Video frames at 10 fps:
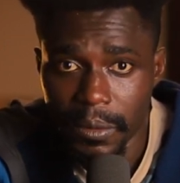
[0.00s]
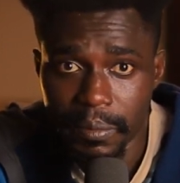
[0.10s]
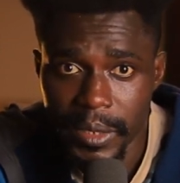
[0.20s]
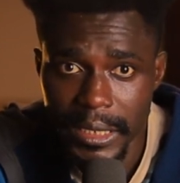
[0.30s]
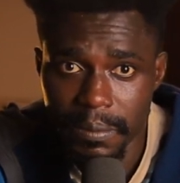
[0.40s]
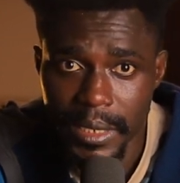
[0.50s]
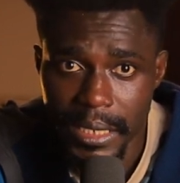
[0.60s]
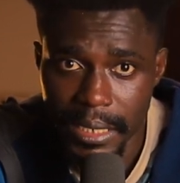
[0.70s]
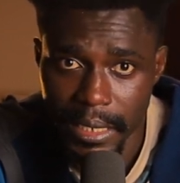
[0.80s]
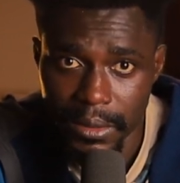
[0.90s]
complete
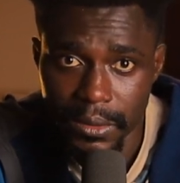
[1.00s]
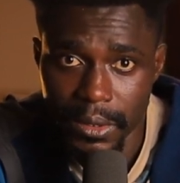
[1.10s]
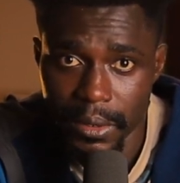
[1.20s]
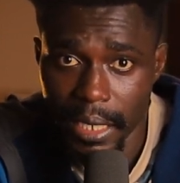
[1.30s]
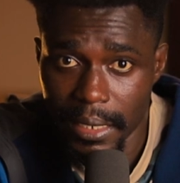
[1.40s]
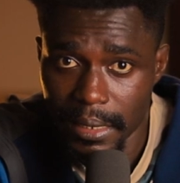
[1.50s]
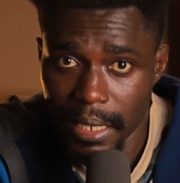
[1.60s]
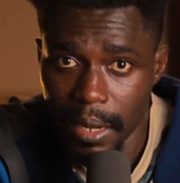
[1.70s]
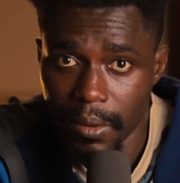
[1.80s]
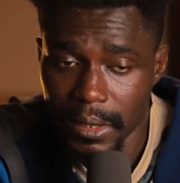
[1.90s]
beginners tutorials
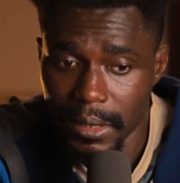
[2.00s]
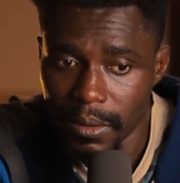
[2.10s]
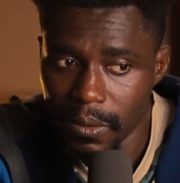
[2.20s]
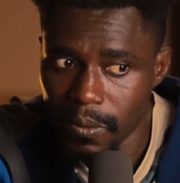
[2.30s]
I was